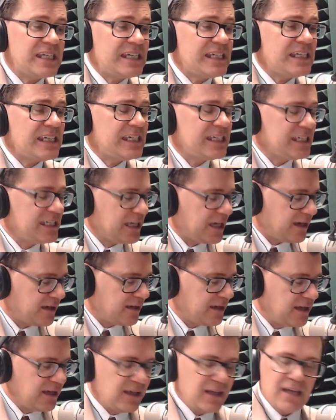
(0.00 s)
E
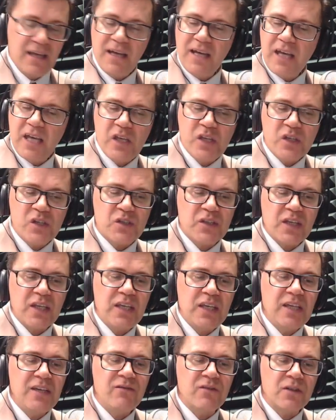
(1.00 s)
is
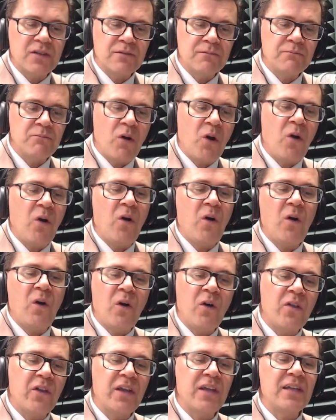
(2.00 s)
even
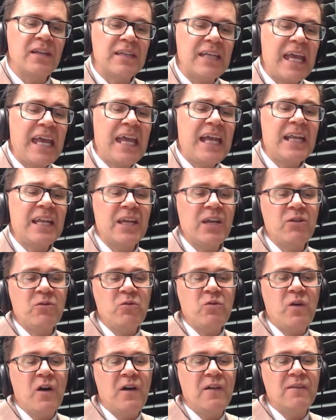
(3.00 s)
more than
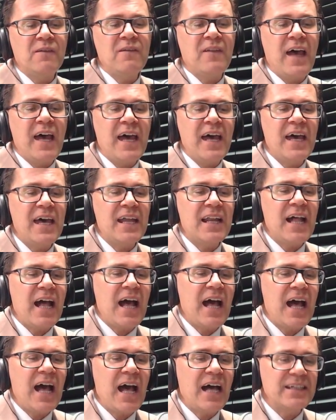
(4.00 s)
anyone that
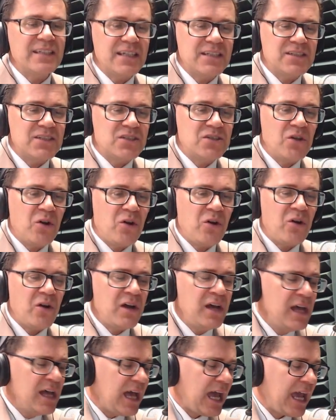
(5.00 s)
I
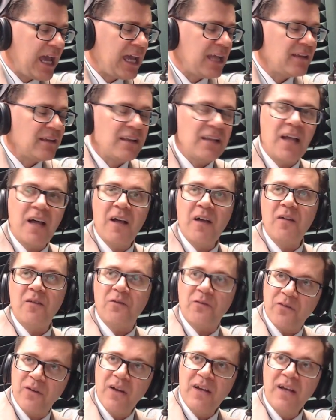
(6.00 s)
adore and
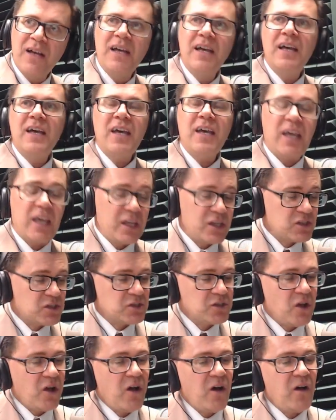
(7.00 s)
love
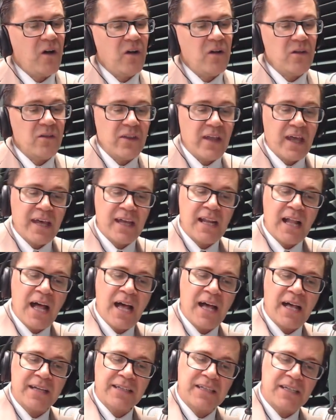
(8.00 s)
is all that
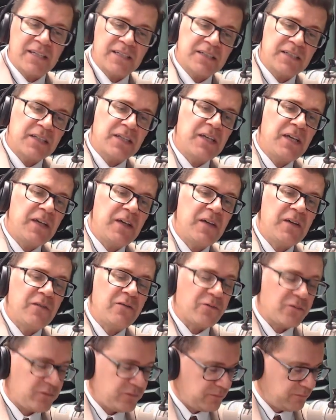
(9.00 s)
I can
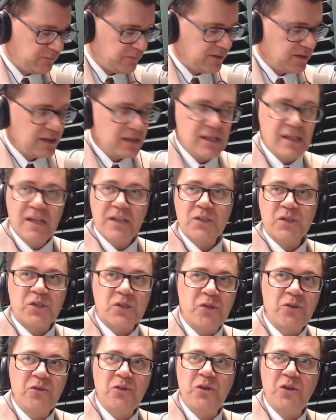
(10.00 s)
give
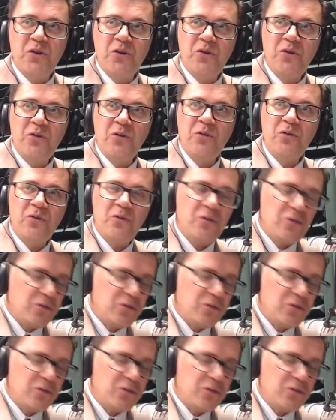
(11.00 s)
to you.